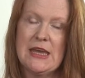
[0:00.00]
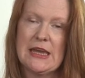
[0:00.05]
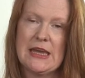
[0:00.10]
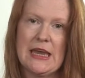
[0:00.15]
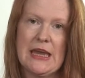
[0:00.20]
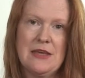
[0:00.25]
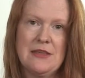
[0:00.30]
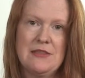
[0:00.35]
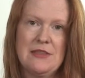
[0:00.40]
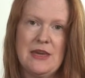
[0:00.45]

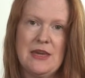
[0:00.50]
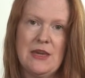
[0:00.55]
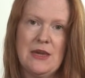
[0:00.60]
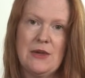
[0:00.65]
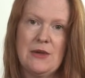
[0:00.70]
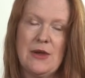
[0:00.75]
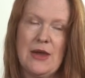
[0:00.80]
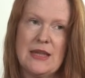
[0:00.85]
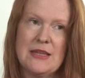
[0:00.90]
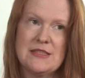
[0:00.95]
Cathy,
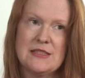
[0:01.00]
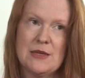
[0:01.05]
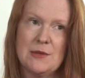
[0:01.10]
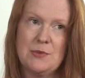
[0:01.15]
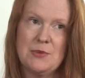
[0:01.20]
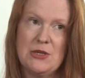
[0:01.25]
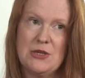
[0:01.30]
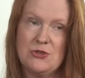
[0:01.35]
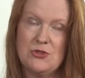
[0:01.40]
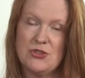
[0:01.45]
who heads
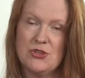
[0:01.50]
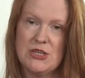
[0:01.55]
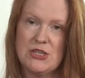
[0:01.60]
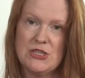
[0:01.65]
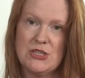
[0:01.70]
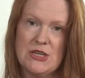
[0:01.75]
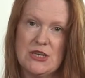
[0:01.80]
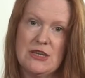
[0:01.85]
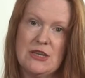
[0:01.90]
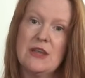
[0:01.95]
up
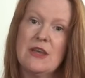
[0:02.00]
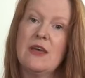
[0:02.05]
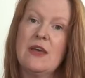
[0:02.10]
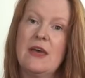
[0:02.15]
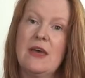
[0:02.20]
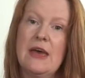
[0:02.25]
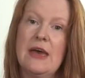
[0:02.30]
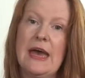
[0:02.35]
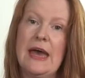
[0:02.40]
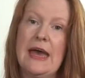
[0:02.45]
nutrition
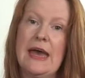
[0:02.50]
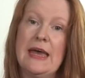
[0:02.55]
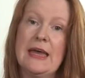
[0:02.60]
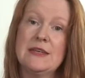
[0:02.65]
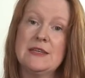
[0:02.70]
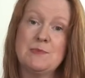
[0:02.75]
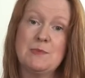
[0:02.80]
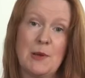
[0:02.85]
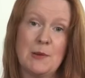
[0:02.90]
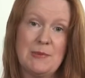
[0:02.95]

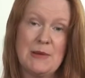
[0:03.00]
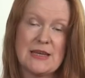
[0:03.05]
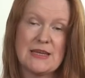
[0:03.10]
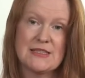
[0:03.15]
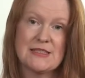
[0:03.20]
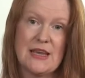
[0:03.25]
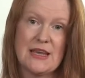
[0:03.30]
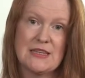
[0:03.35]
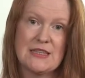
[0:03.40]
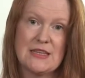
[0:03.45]
and public
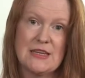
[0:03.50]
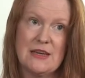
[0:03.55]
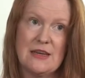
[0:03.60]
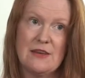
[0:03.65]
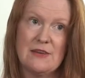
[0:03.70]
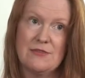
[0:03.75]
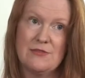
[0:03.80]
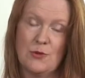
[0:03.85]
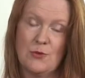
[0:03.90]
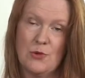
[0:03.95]
sector
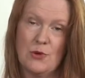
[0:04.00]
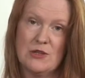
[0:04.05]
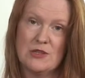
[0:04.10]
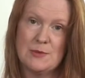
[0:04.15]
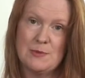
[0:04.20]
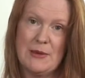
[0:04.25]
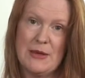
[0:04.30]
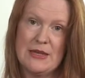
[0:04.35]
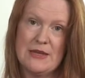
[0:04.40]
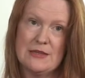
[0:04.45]
for
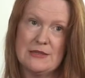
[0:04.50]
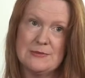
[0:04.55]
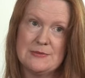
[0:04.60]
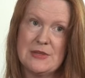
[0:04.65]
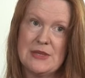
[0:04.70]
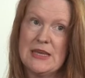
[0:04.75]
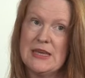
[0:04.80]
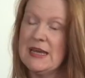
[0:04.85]
World Panel.